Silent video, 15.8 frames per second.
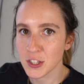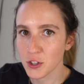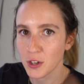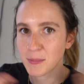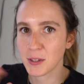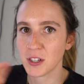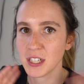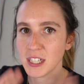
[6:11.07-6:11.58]
So
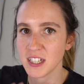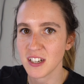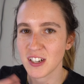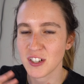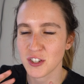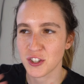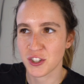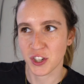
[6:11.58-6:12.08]
I'm not going to
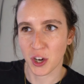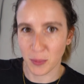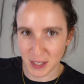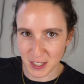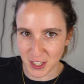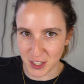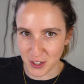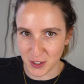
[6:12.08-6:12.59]
show
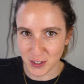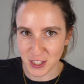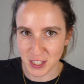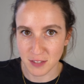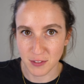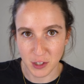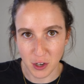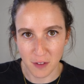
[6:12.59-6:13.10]
it to you
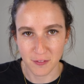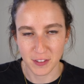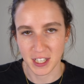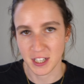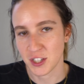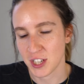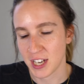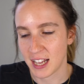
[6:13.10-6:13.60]
just for
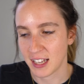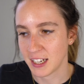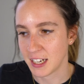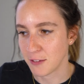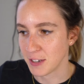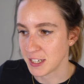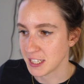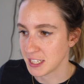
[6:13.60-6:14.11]

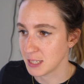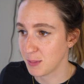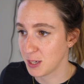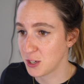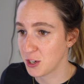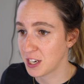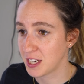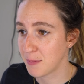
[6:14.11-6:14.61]
confidentiality reasons, but
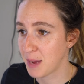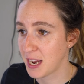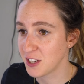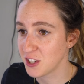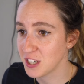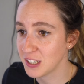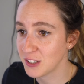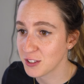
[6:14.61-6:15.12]
you can
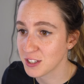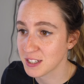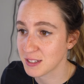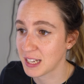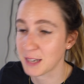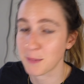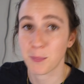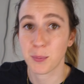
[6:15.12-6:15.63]
imagine it looks
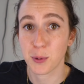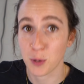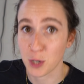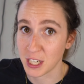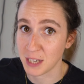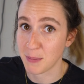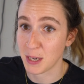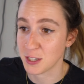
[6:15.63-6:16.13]
like
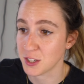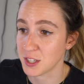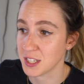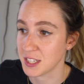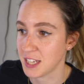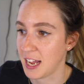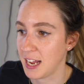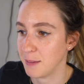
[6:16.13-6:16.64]
pretty much the
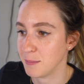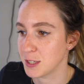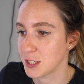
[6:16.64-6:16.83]
same.